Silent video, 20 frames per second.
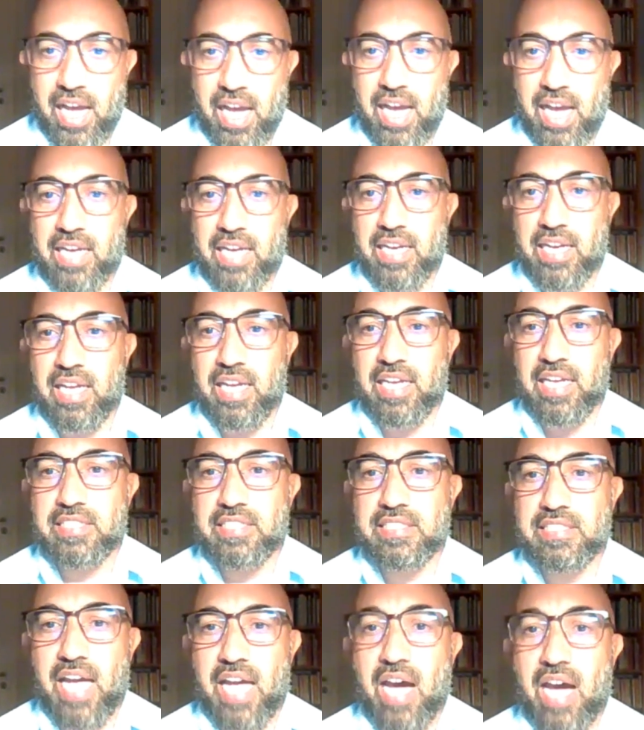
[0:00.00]
and
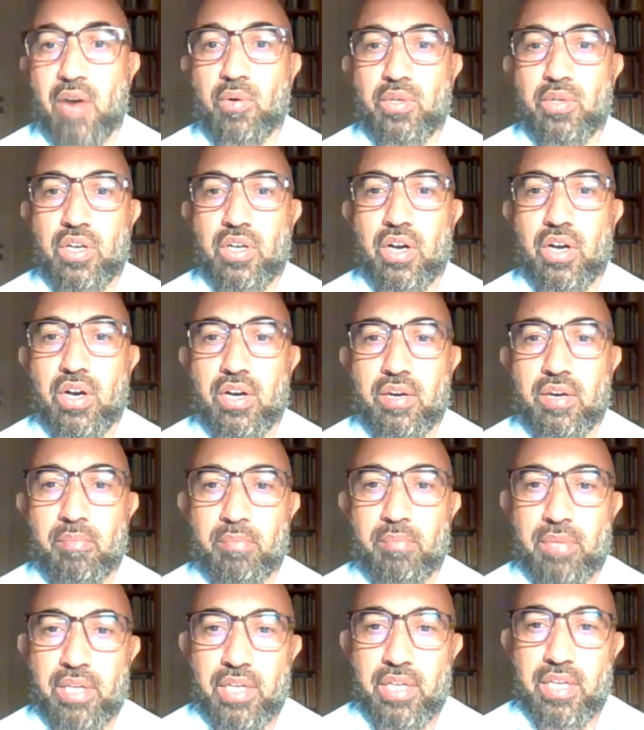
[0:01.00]
its
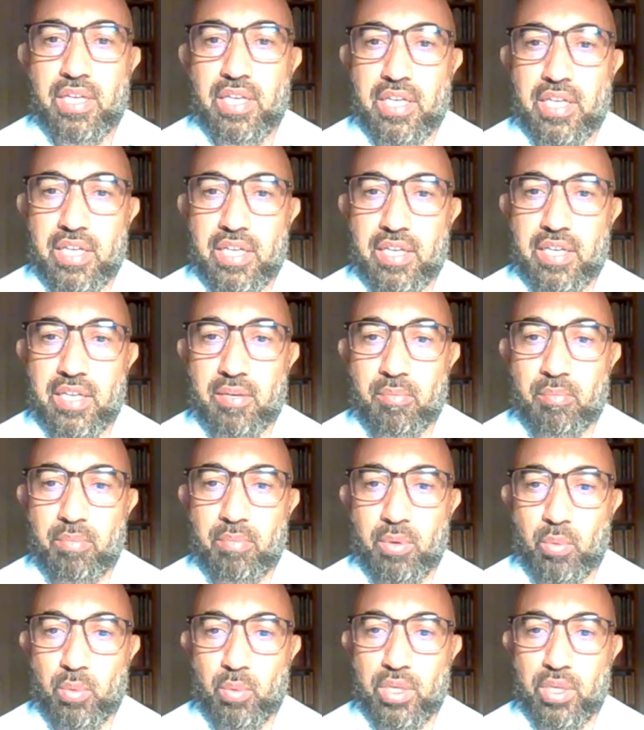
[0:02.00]
outcome,
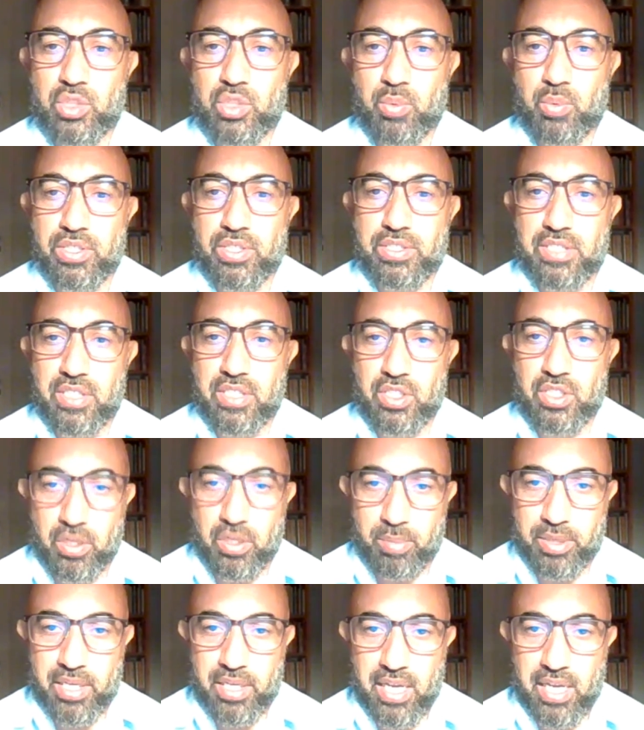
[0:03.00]
which was the Durban